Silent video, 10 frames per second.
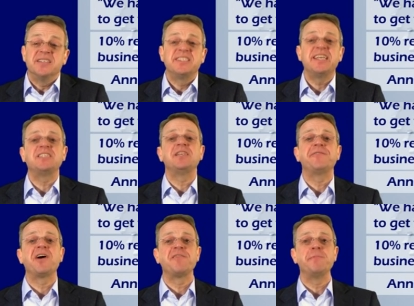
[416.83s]

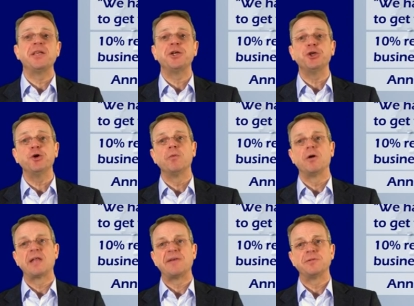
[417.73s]
€65 million
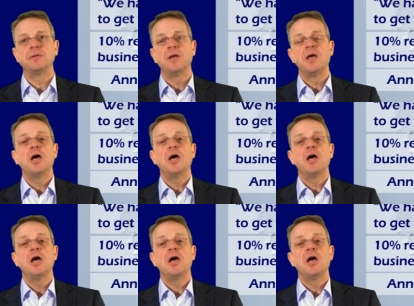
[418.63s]
level,